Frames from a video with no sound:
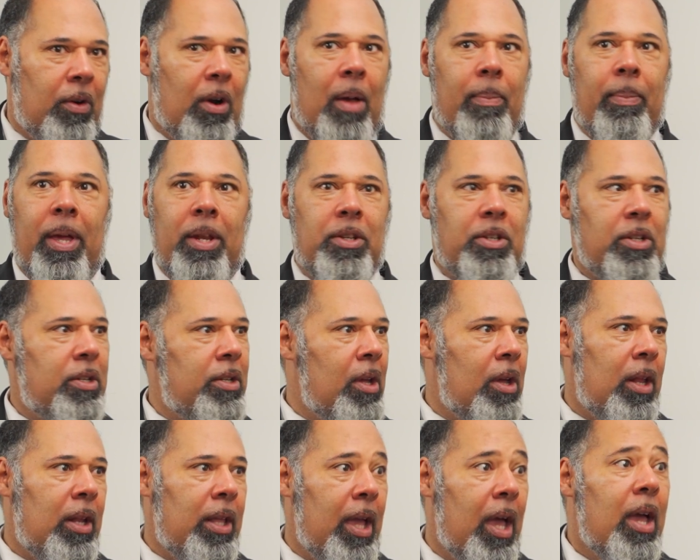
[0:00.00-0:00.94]
I mentioned
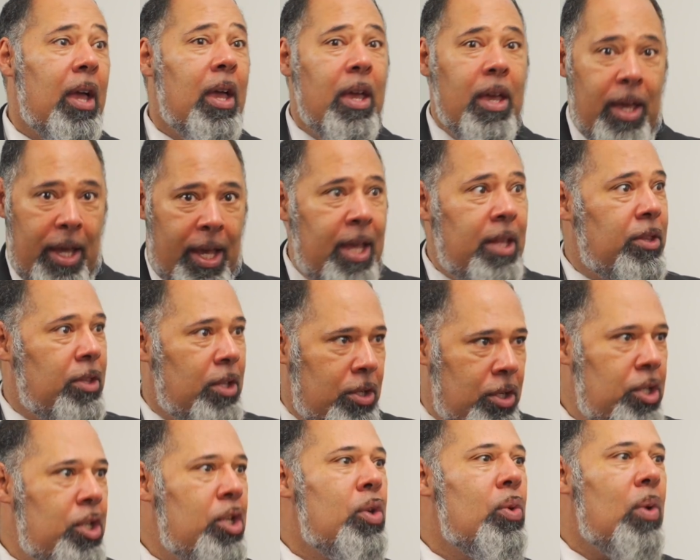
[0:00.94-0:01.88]
earlier, in the
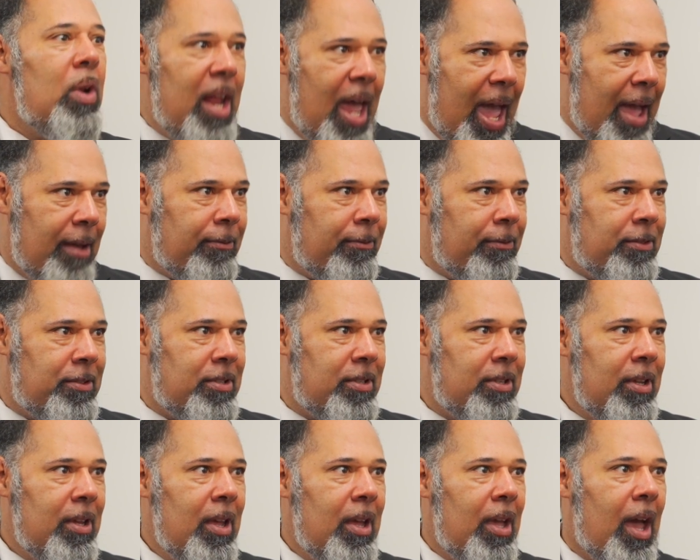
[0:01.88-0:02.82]
New Left,
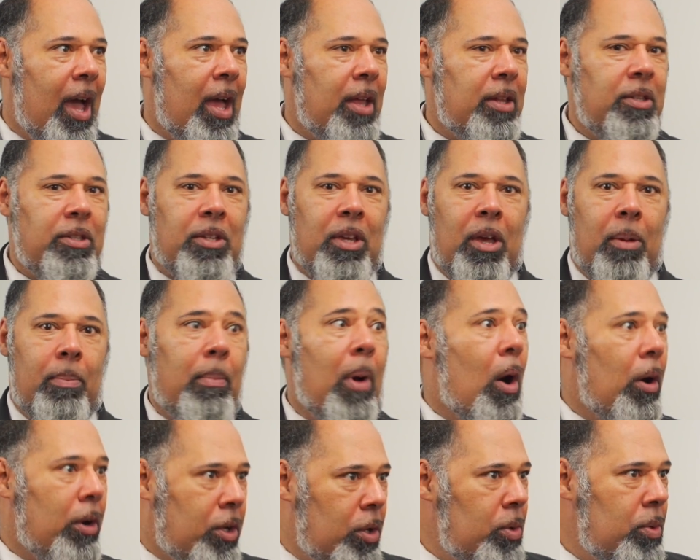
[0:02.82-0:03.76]
and
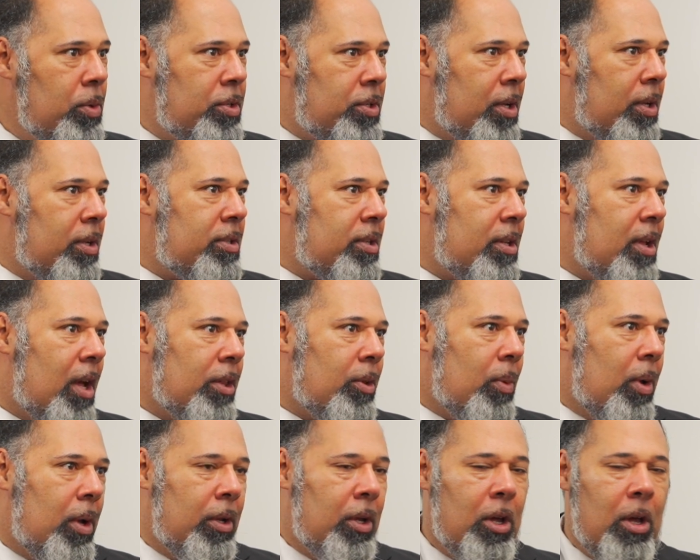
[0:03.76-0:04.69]
Marcuse is another
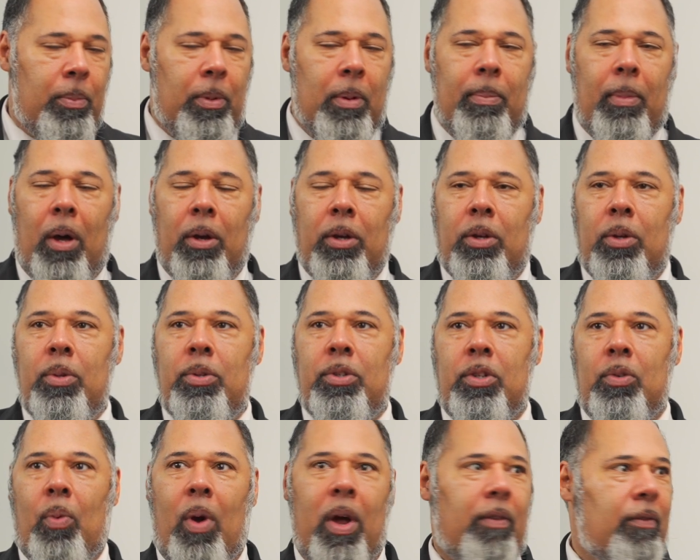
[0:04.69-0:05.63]
one. Herbert Marcuse,
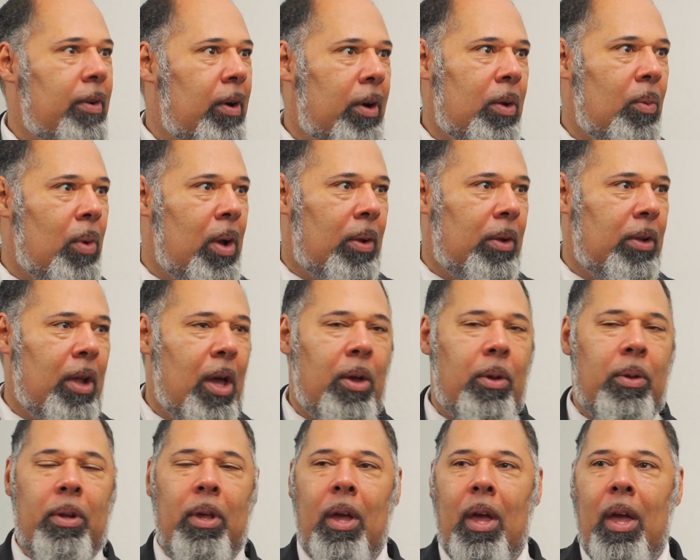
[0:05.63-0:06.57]
very well
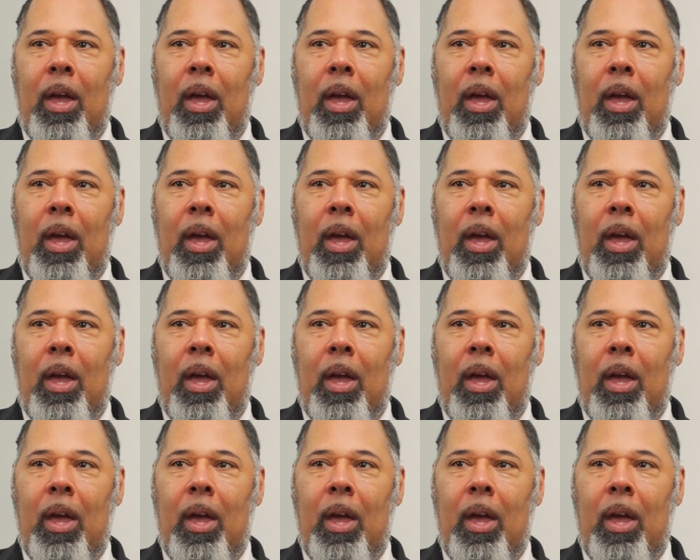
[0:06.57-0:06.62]
known.